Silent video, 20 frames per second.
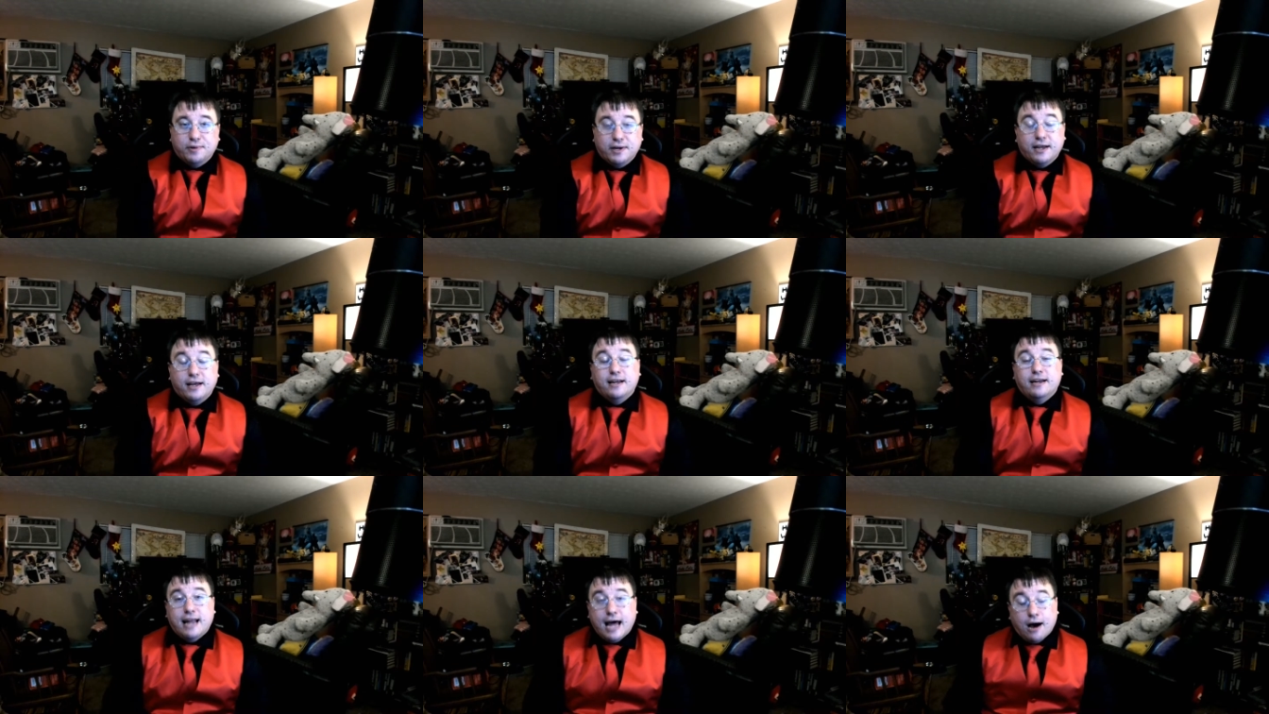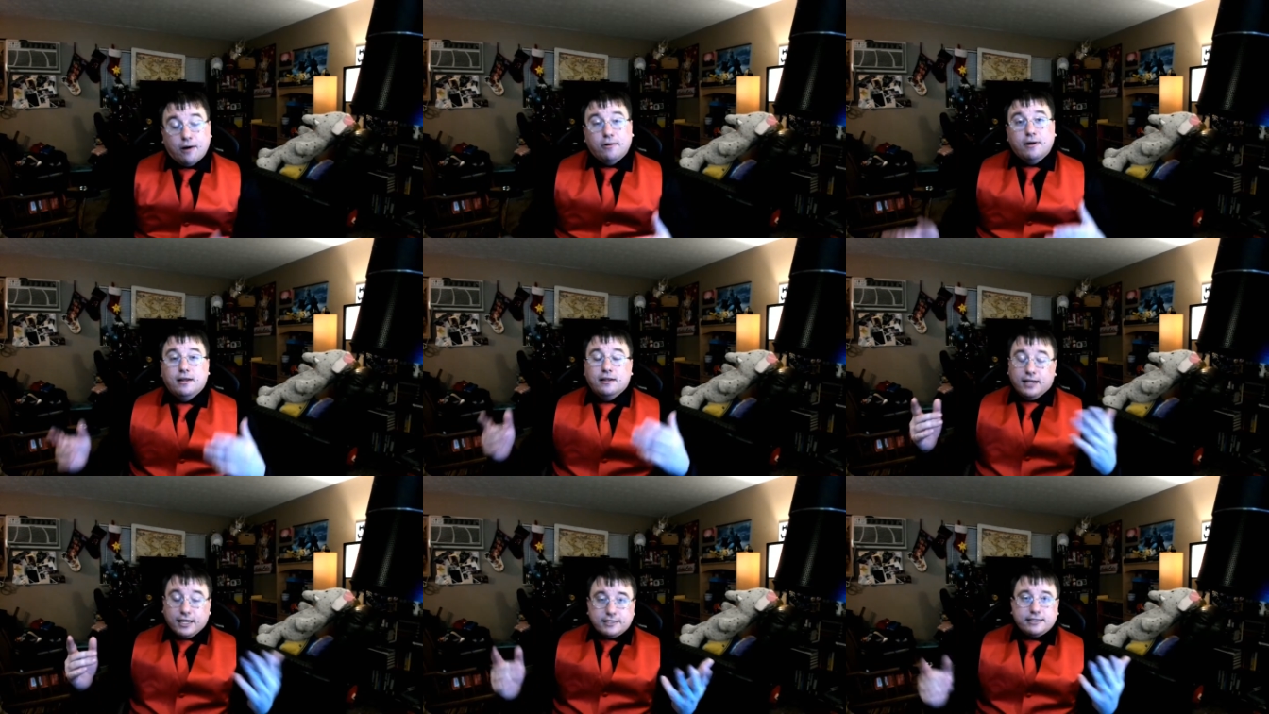Now,
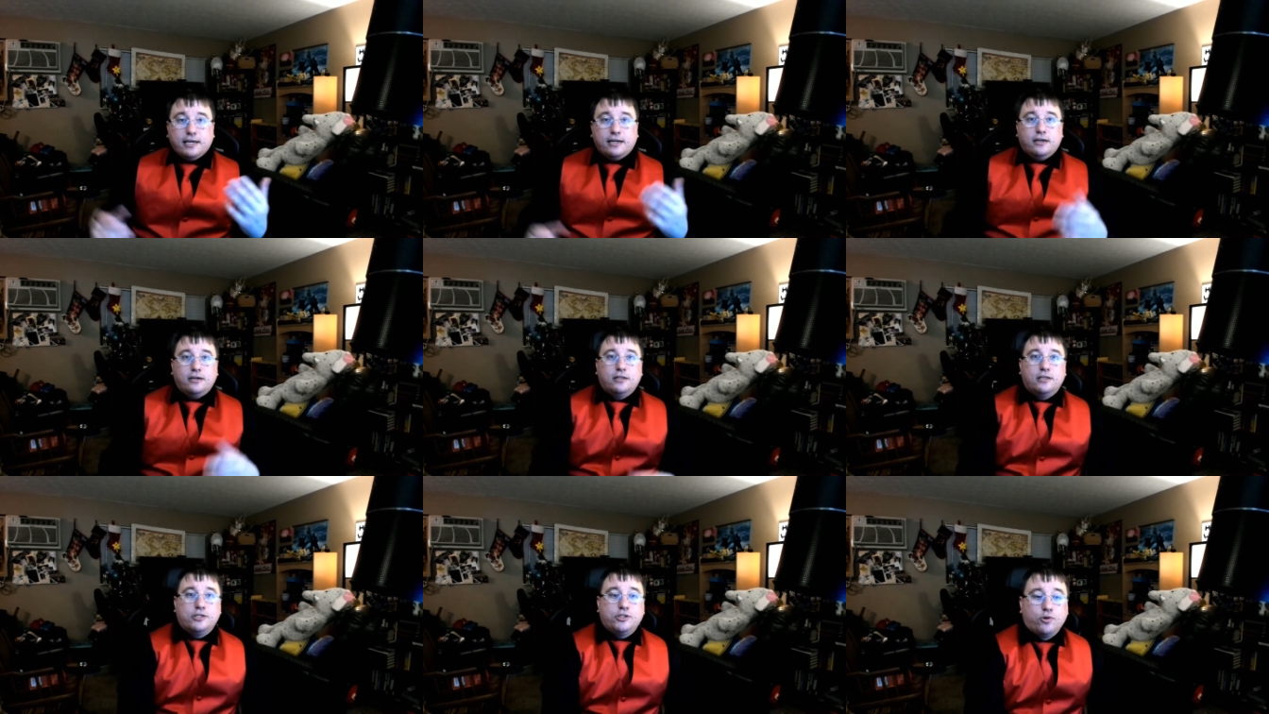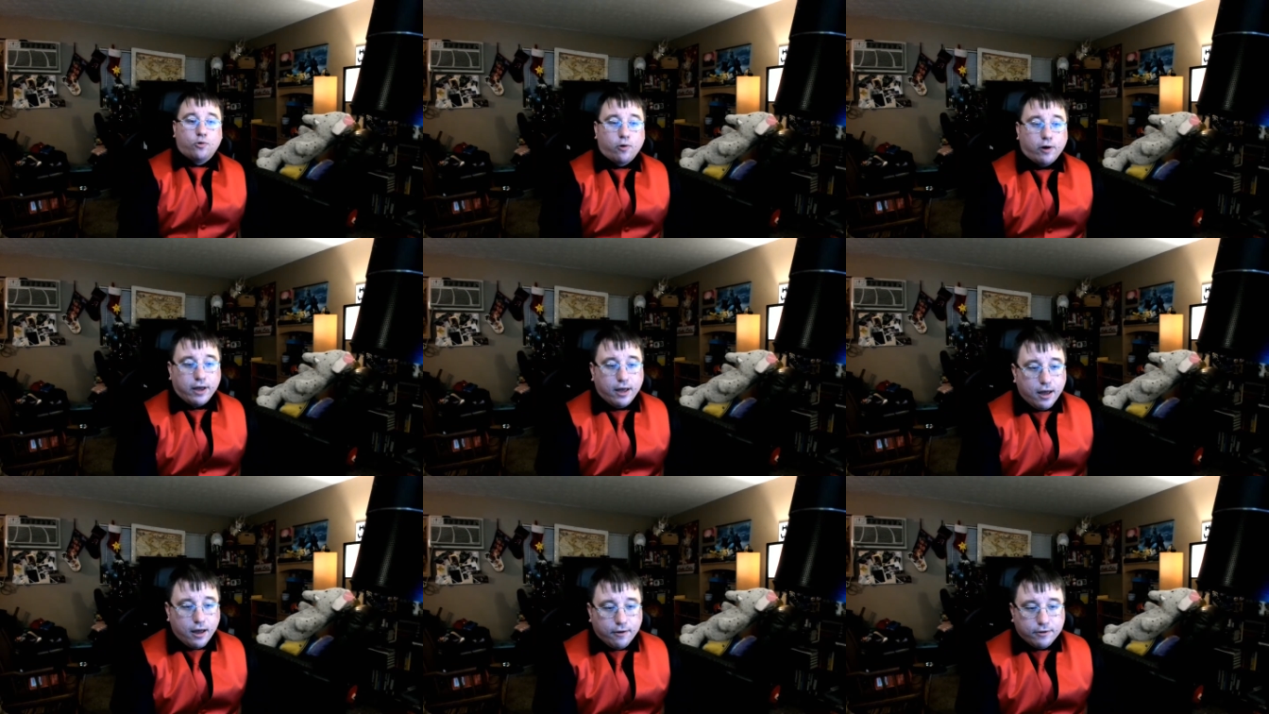let's get into the story.
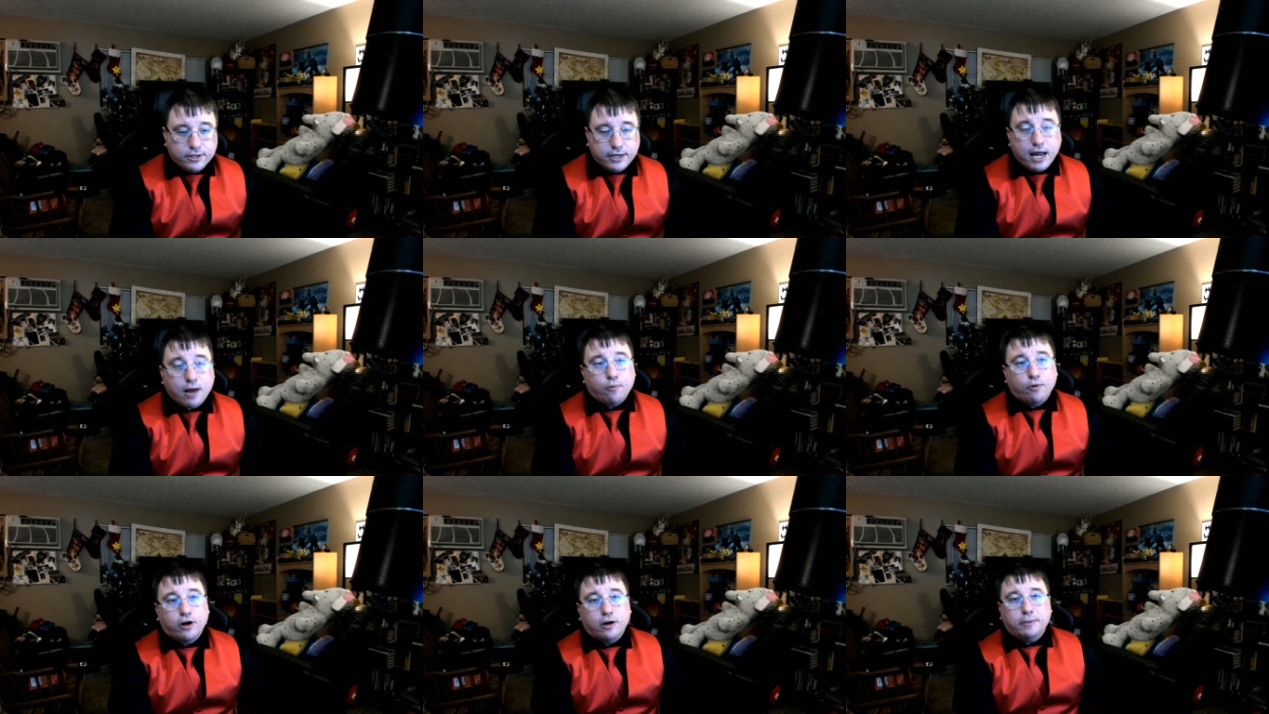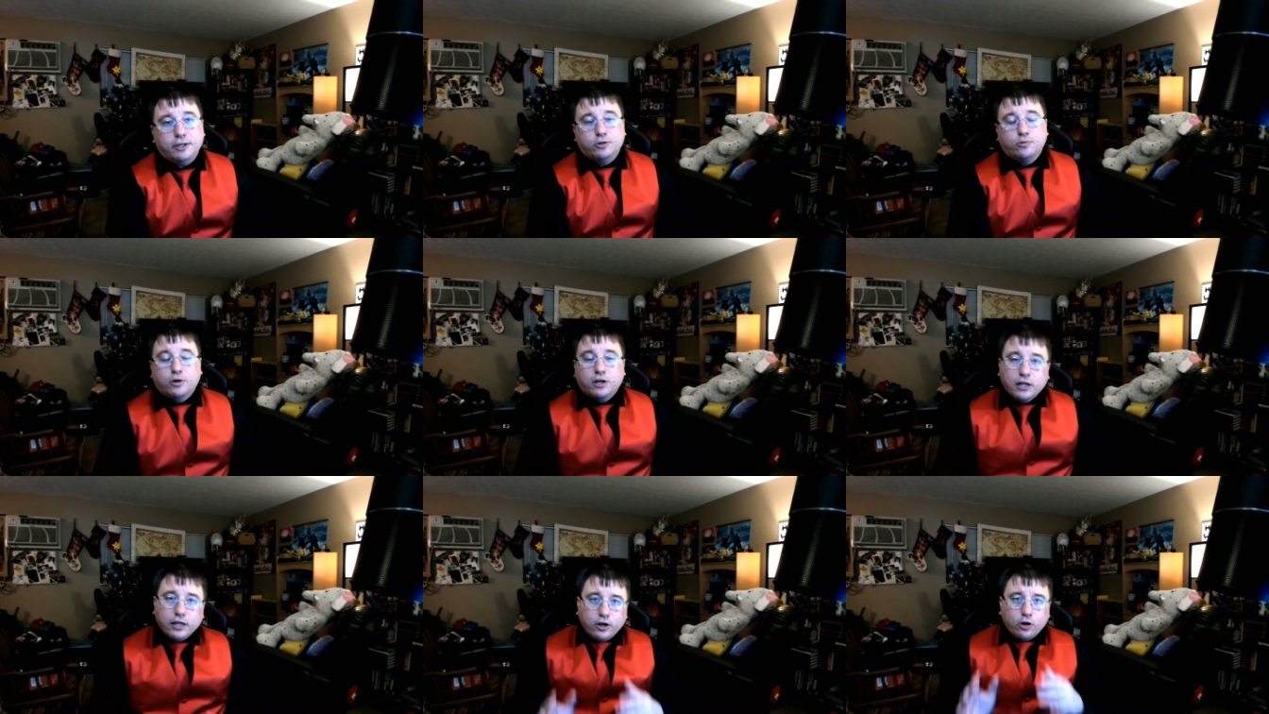Today we're going to be doing a little
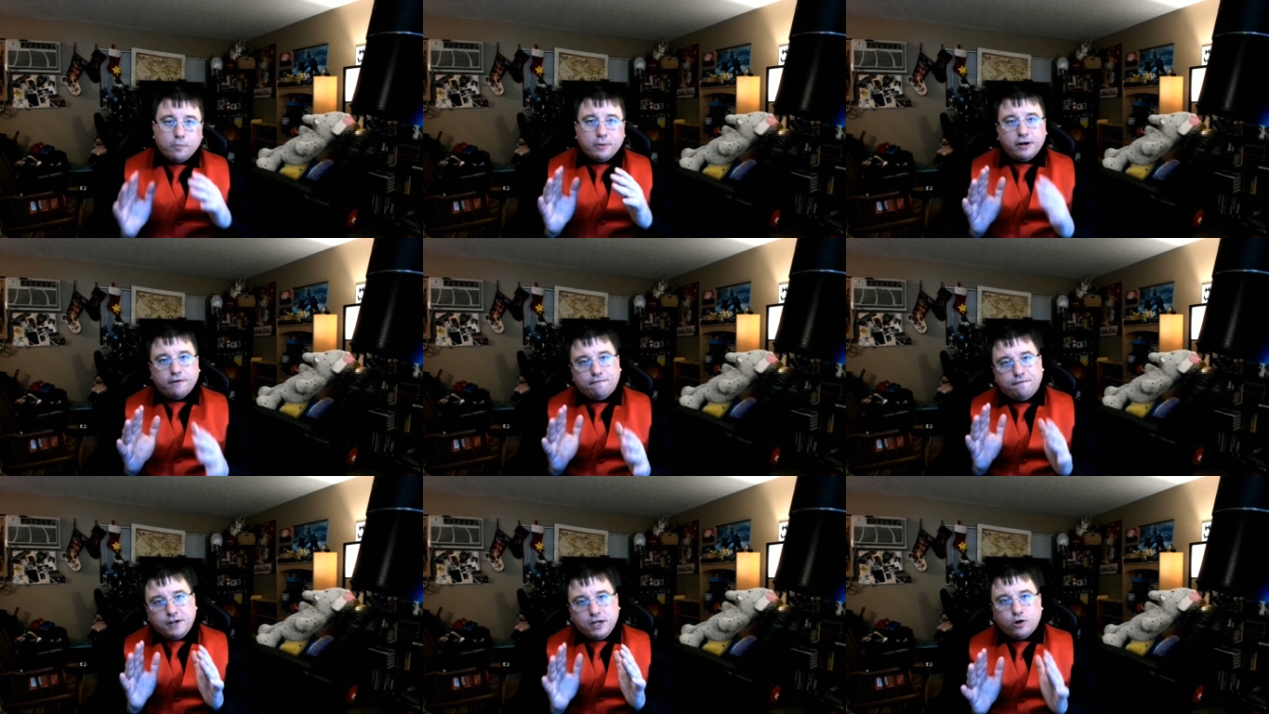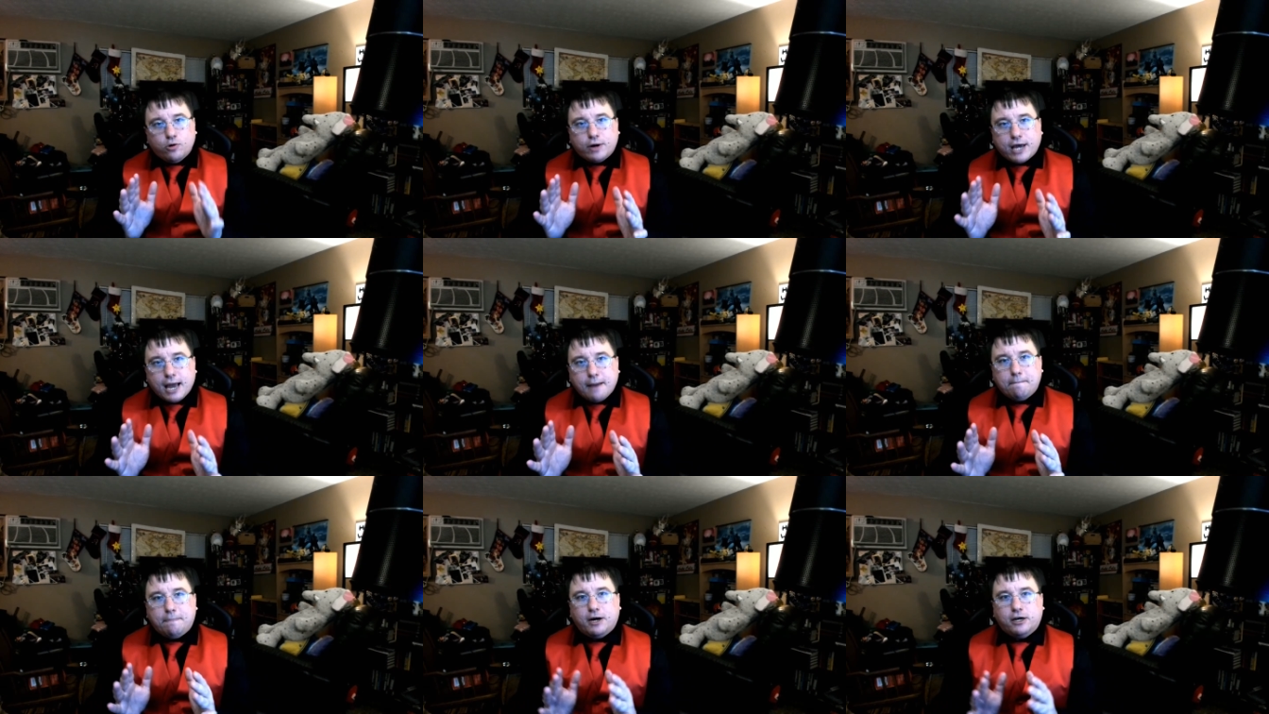bit of video game
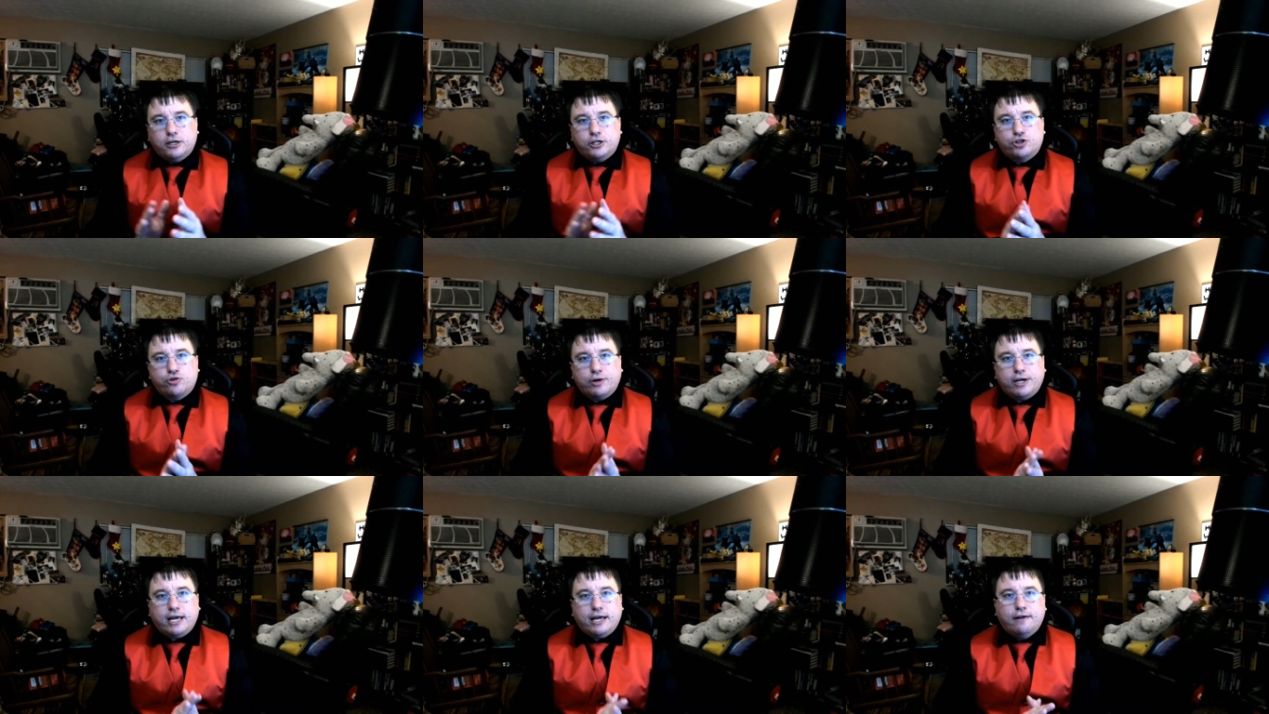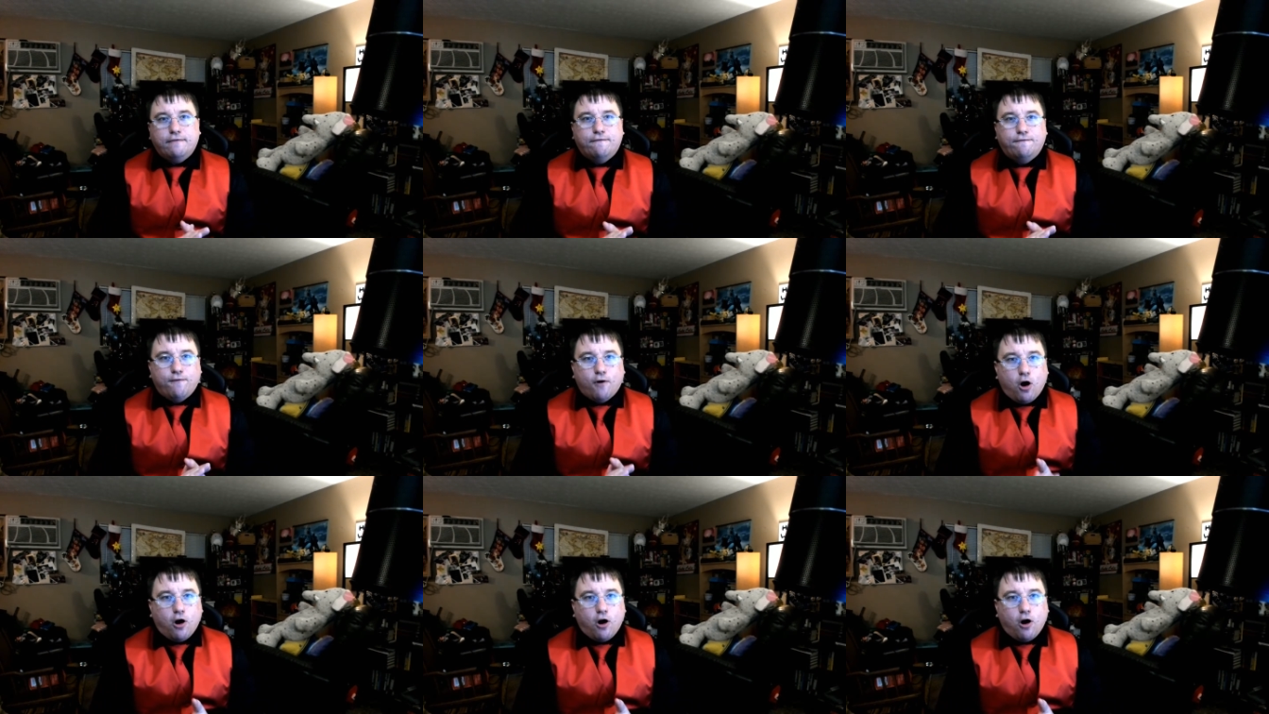punditry involving